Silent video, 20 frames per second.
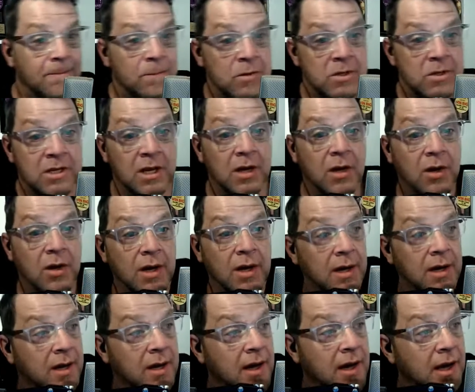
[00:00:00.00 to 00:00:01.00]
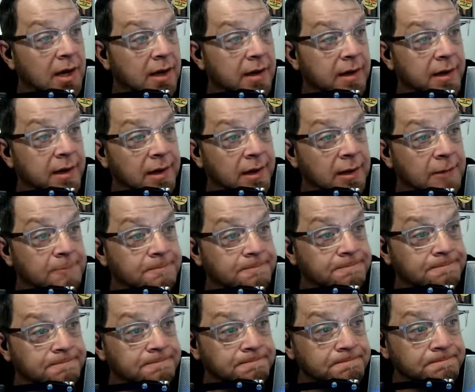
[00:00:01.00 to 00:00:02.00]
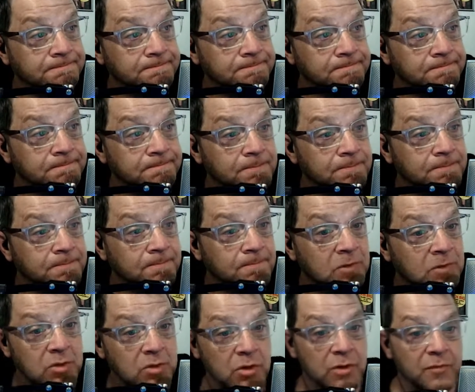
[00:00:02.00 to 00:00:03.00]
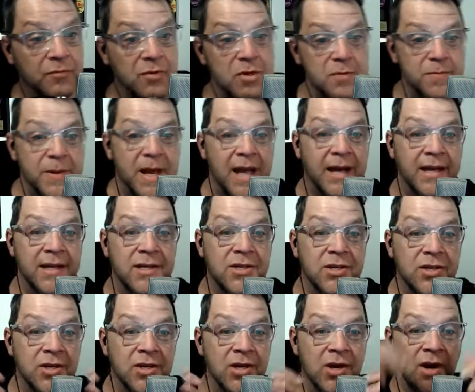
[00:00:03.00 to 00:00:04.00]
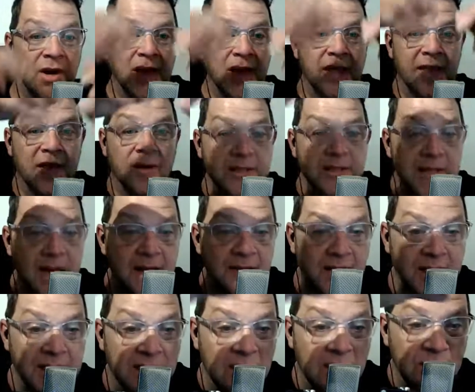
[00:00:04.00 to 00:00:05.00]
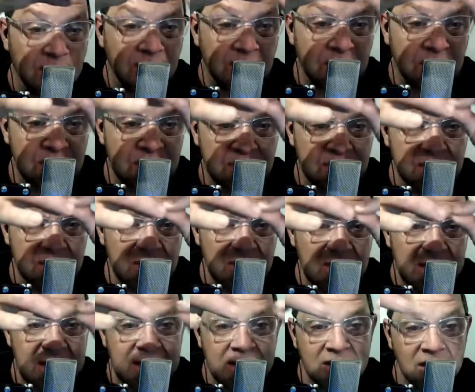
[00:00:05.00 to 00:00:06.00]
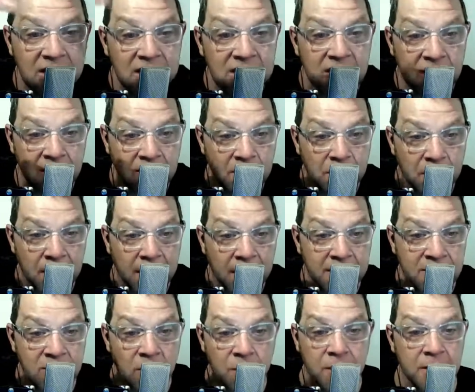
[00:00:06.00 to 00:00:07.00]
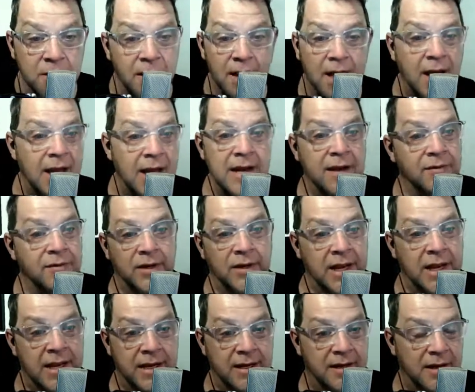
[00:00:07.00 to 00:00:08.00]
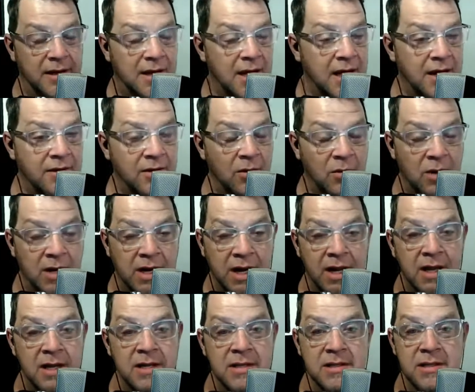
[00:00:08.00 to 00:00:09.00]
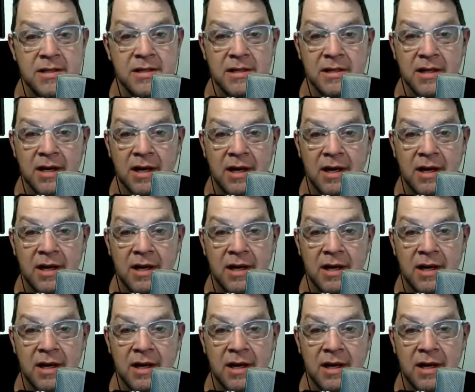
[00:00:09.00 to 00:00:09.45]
So so the first package, like they always have it, like, you can just easily tear the package open. I never can. I don't know what it is.